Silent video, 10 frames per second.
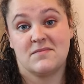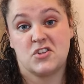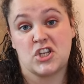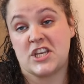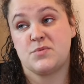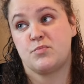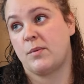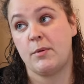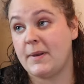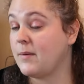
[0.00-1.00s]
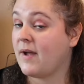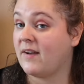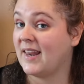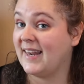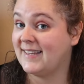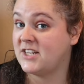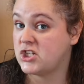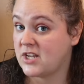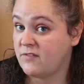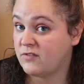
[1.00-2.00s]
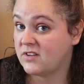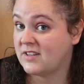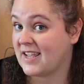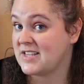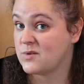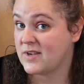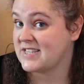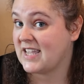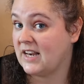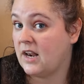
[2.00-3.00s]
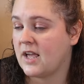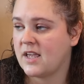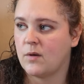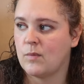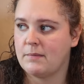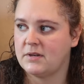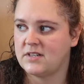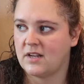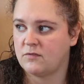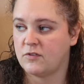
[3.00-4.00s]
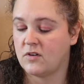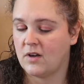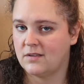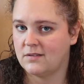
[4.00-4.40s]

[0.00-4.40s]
She's probably wearing a linen shift next to her skin, like women have done for